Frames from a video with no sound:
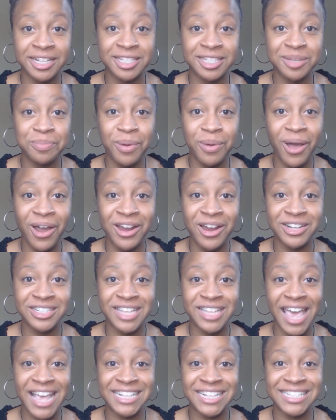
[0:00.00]
it into
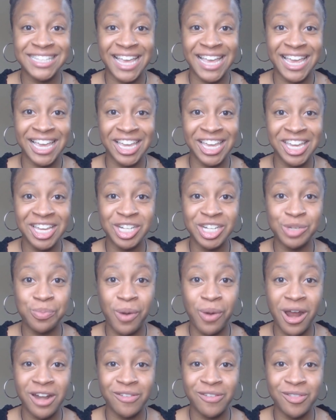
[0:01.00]
parts and say
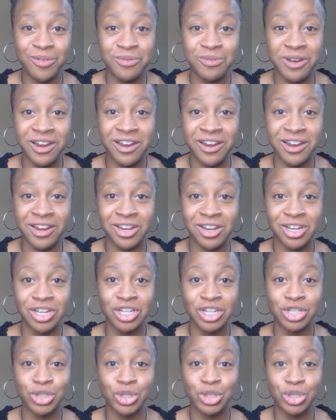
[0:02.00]
each part of the word.
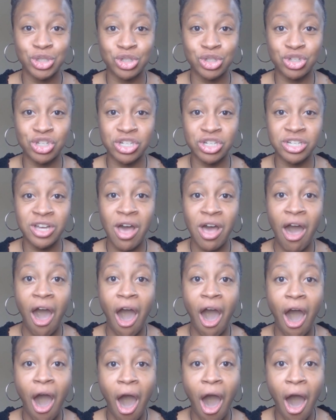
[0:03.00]
J,
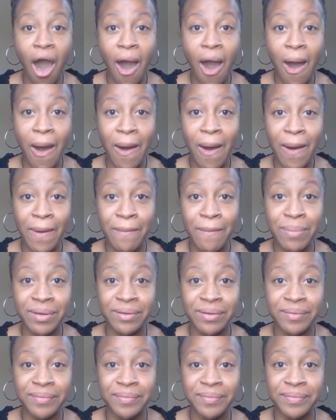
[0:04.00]
ob.
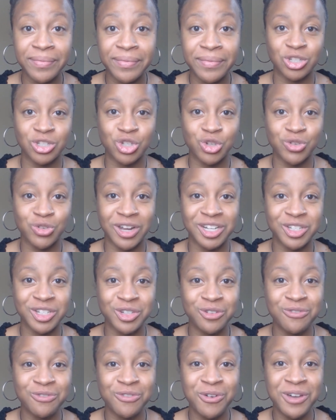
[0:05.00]

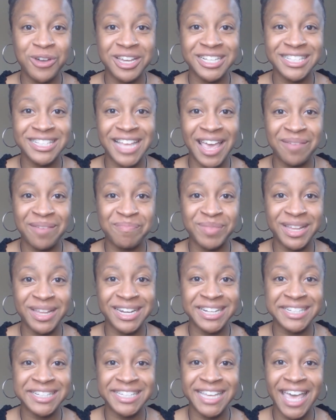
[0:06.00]
Stretch your voice and
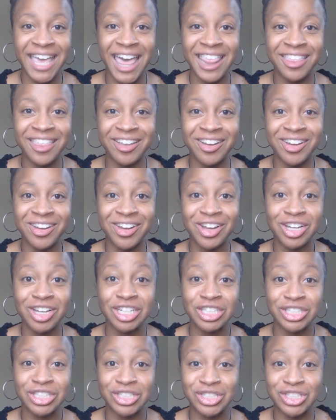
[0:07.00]
blend it together.
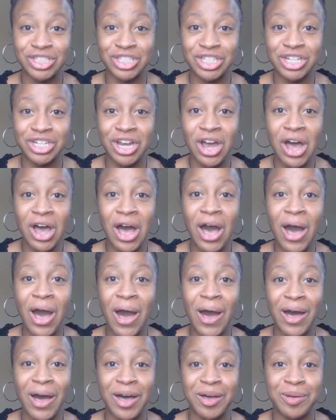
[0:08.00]

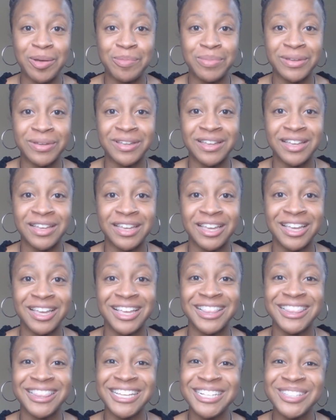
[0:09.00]
Job.
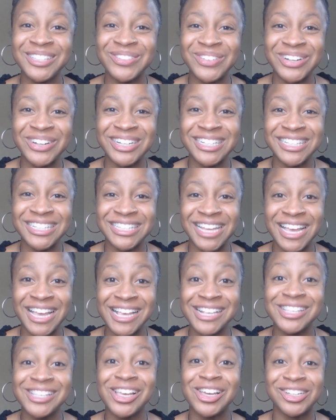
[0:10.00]
This word
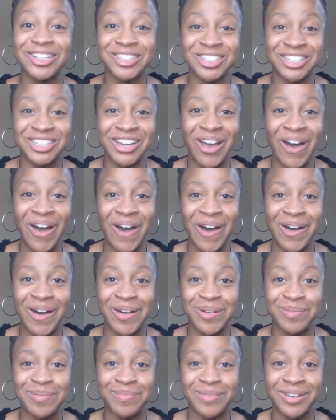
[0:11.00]
says
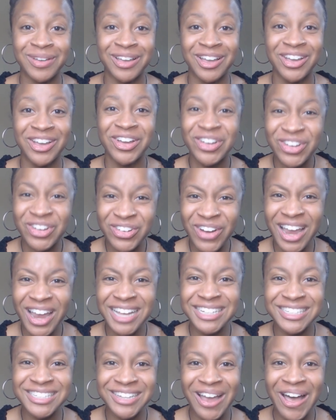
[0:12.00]
job.
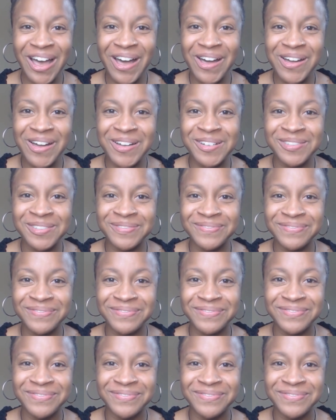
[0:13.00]
Great job!